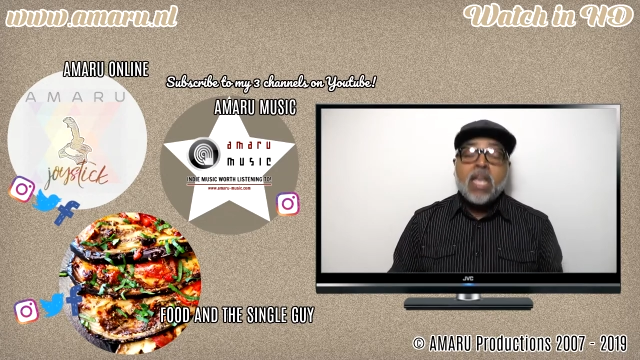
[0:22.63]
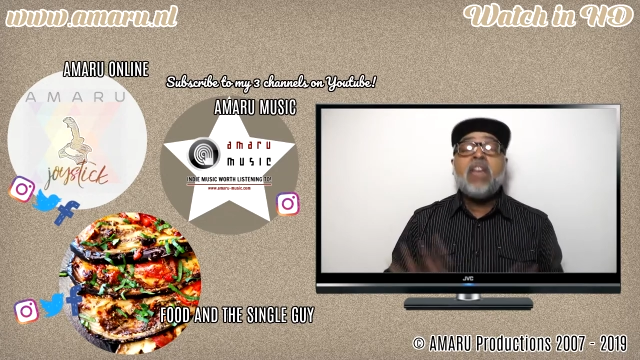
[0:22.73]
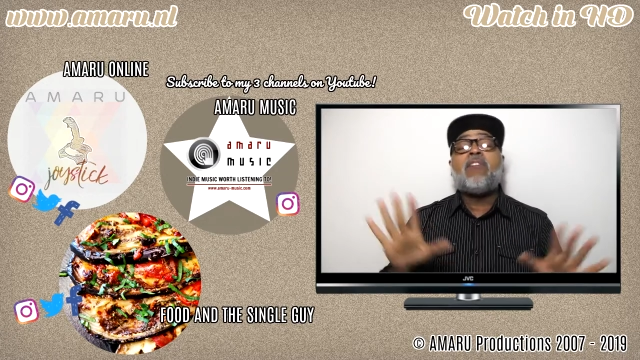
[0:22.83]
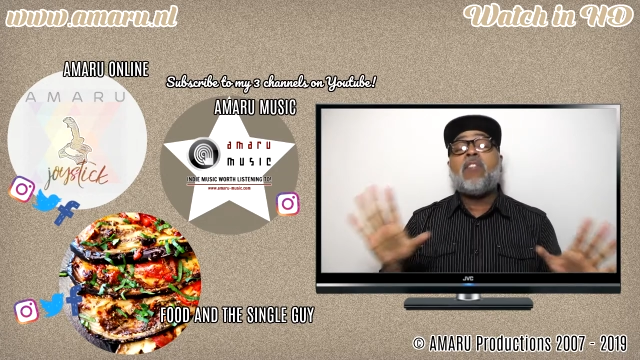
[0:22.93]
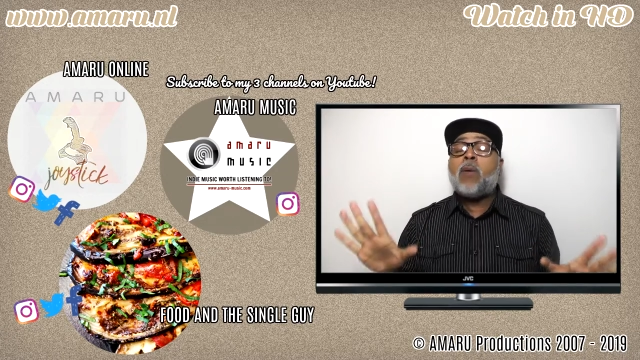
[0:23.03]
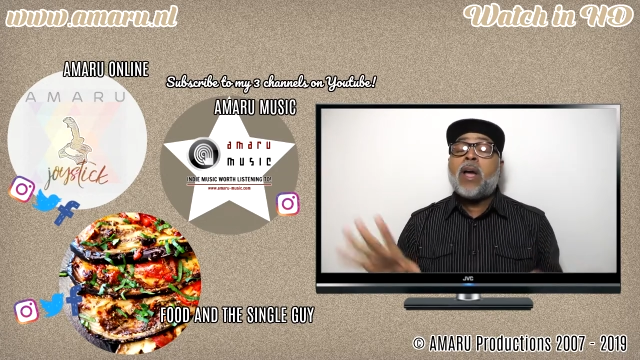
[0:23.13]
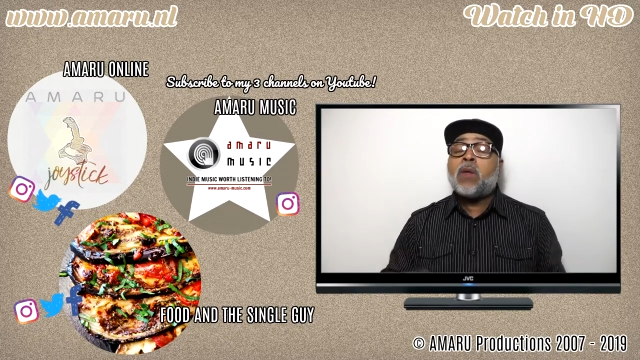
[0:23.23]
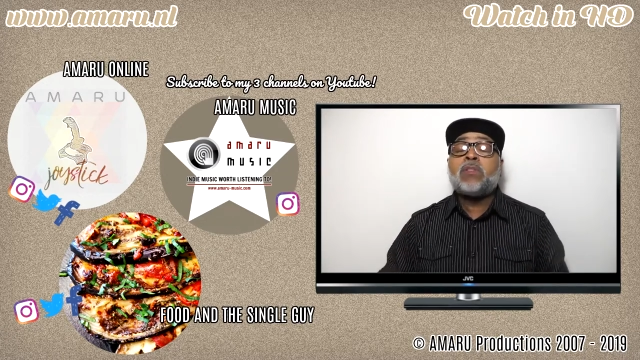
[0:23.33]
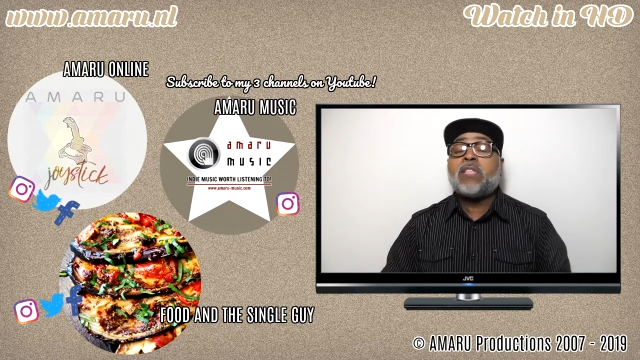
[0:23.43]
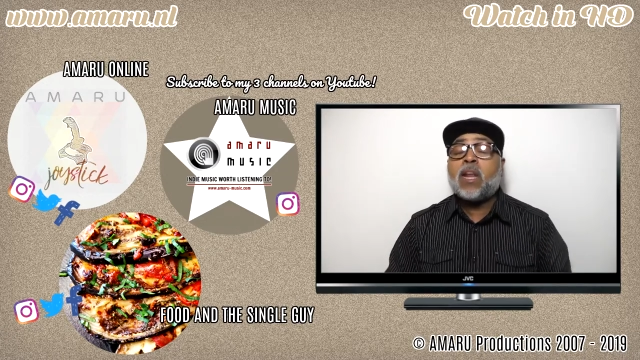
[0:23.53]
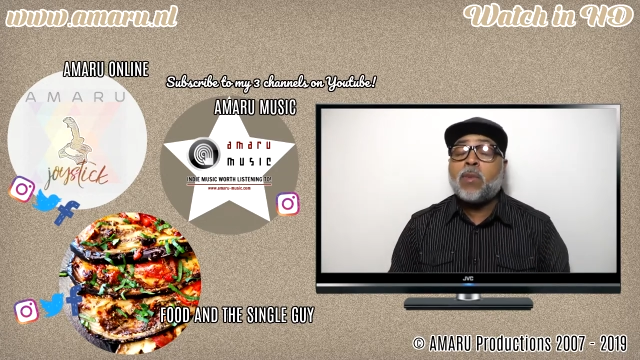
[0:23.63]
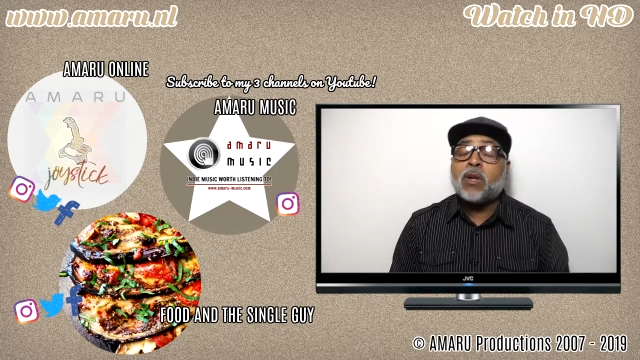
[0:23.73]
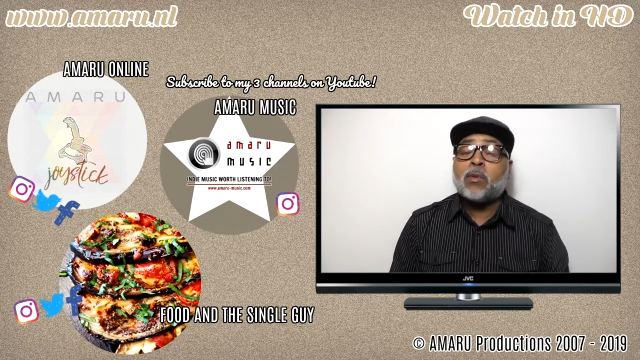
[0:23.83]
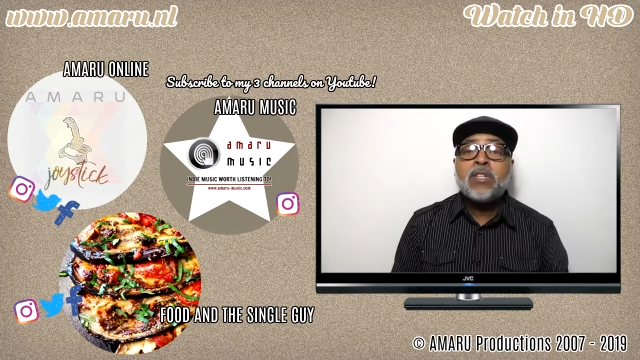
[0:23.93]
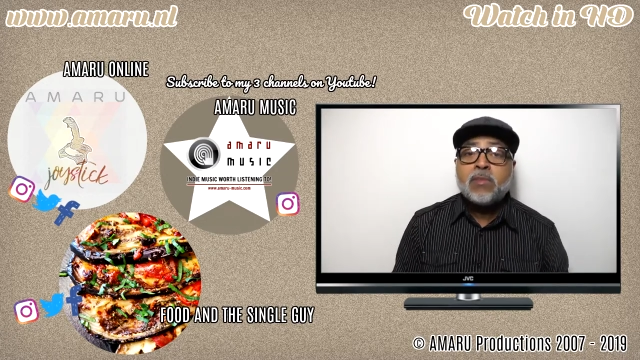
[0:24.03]
Even though I don't
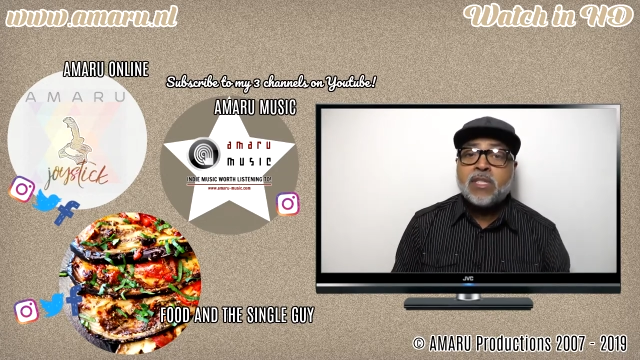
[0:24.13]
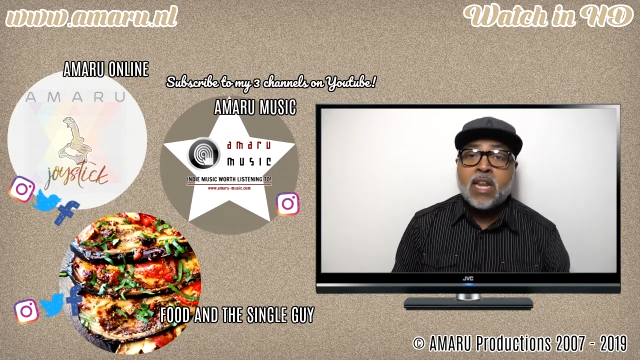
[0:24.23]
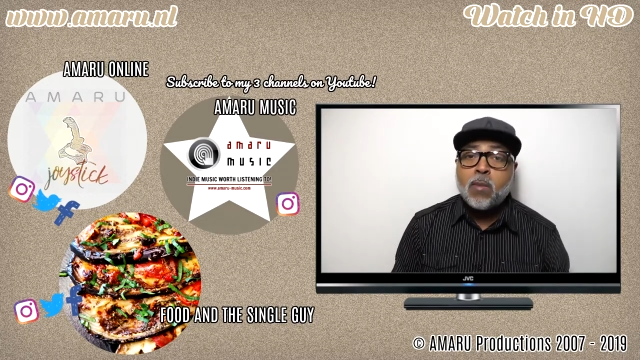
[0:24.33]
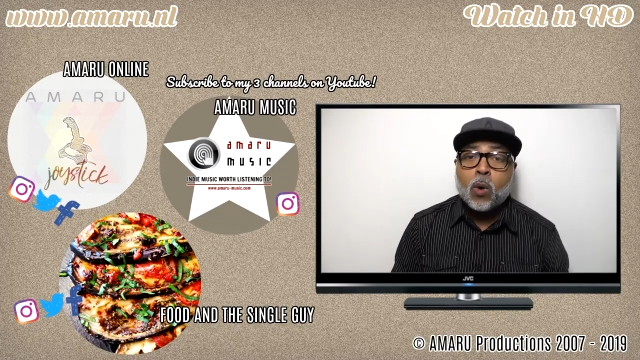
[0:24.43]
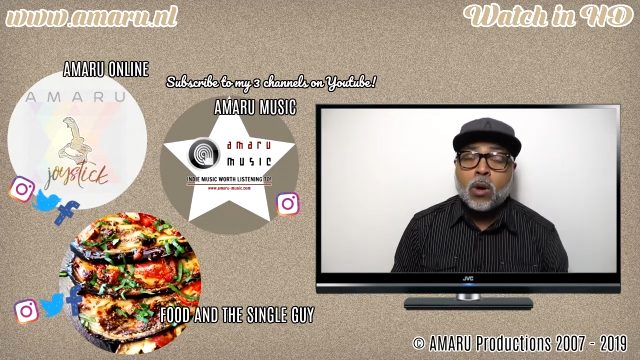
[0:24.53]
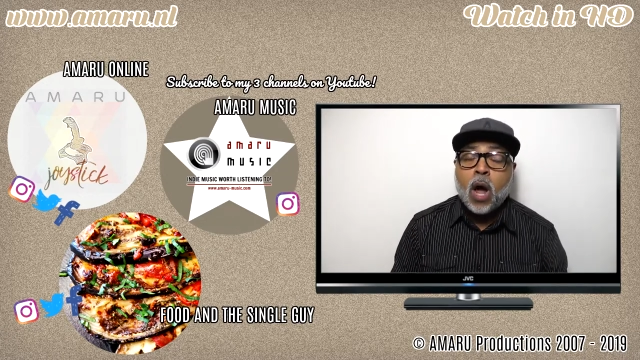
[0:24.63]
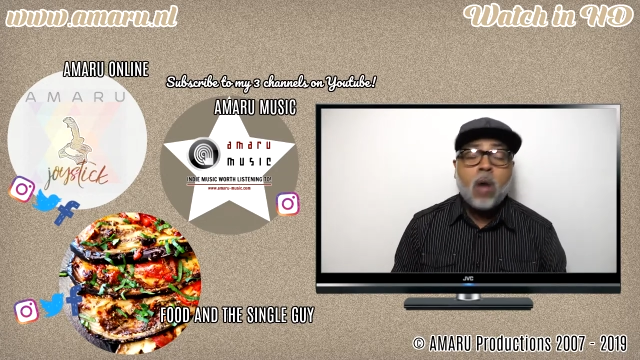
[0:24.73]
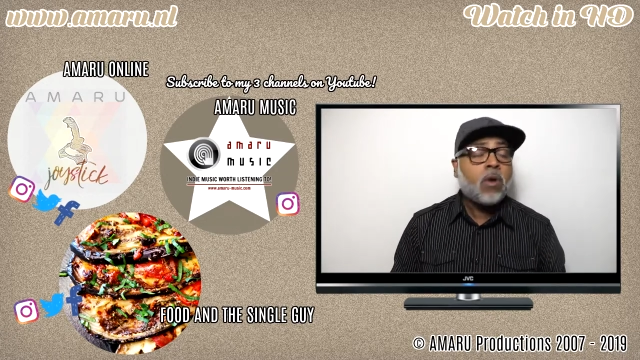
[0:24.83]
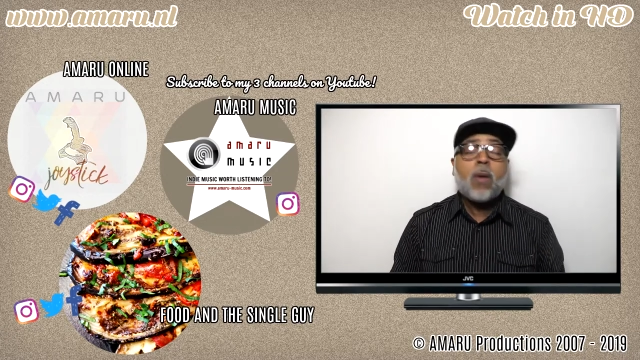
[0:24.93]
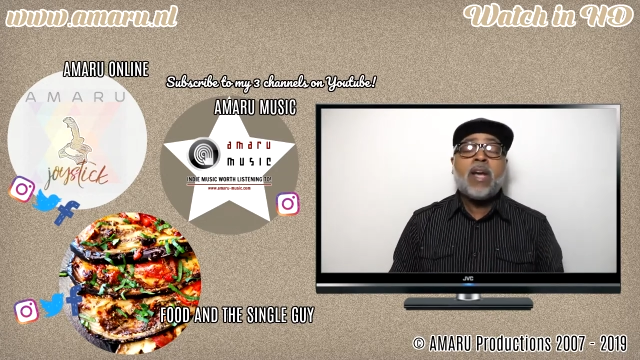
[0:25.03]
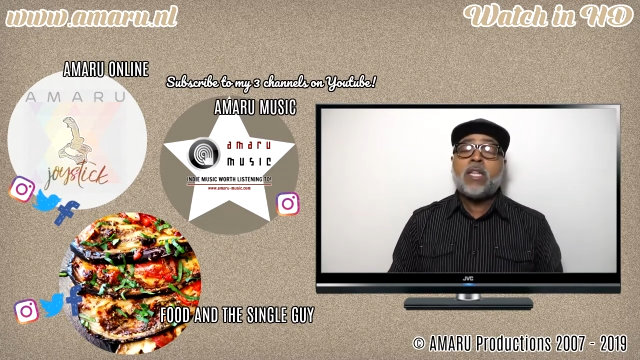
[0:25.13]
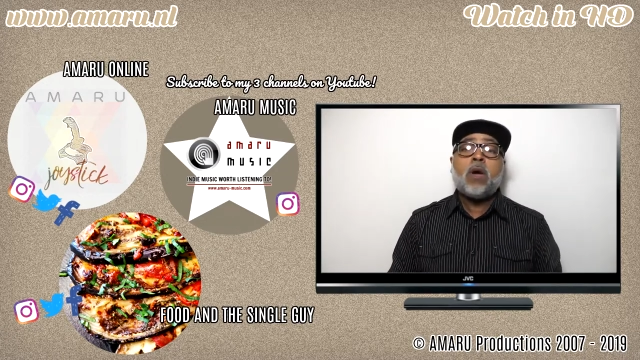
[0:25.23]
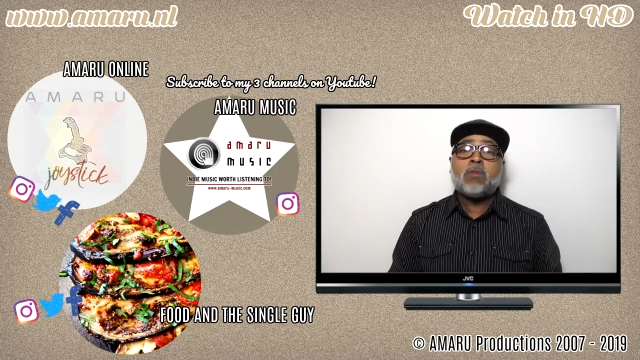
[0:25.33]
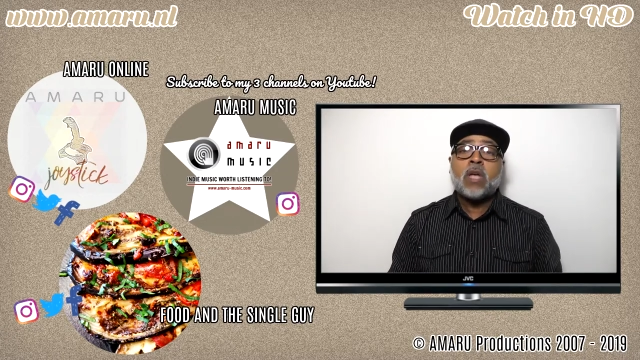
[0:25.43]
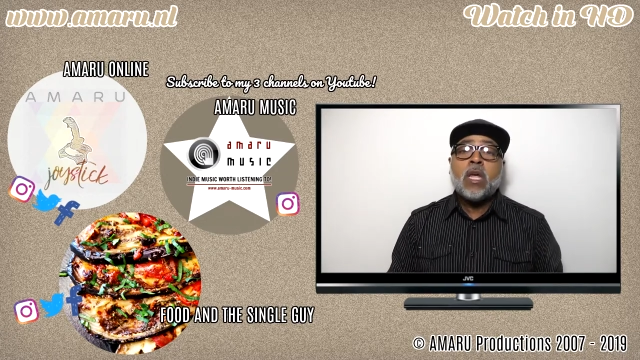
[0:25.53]
celebrate Christmas anymore. Oh no, I
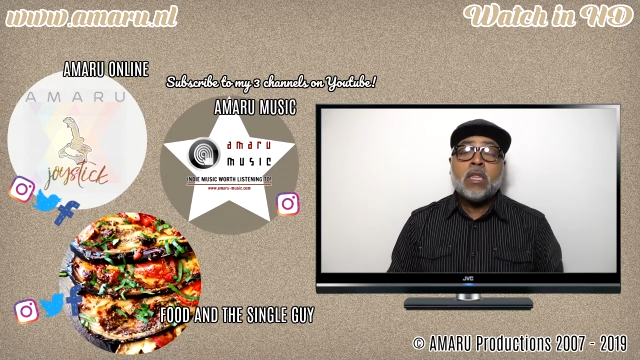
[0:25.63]
don't.